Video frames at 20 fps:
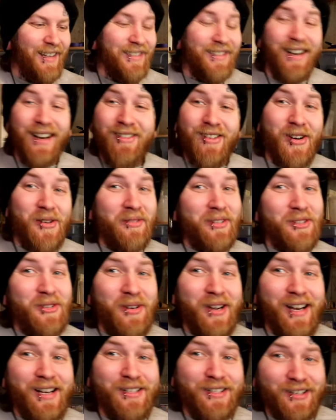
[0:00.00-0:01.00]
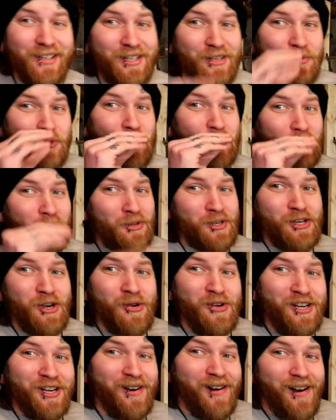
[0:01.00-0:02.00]
So I don't know what you guys are
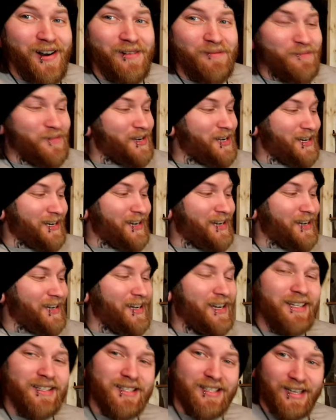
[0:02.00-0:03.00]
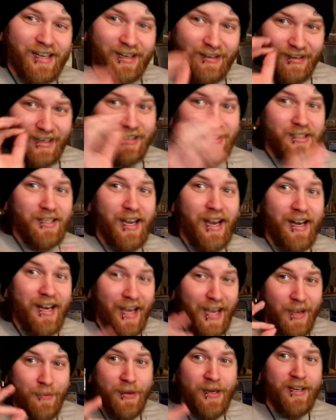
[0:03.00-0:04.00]
token on, but uh, it's in, it's
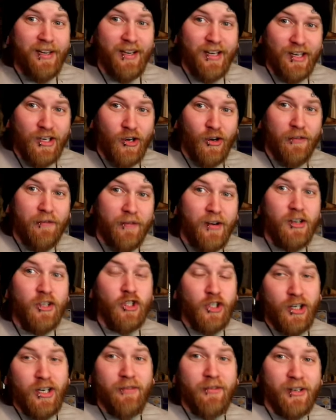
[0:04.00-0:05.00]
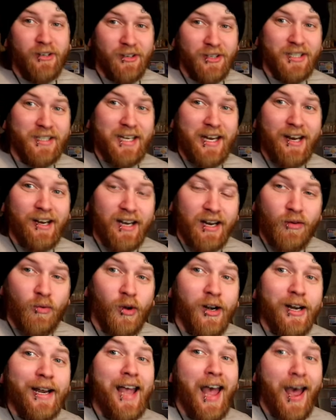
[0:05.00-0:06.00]
inhibiting your function of
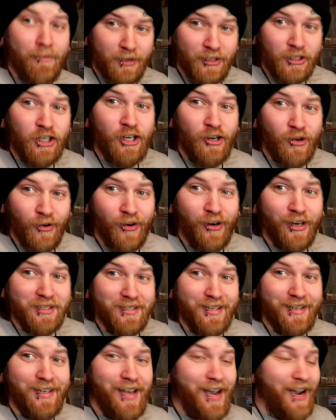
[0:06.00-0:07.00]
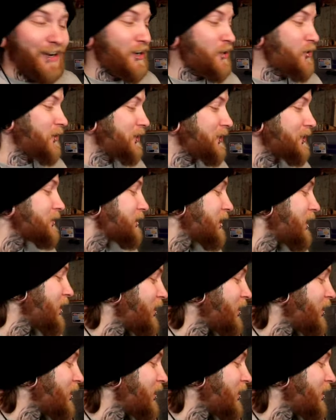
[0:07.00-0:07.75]
understanding what a cappuccino crested gecko is.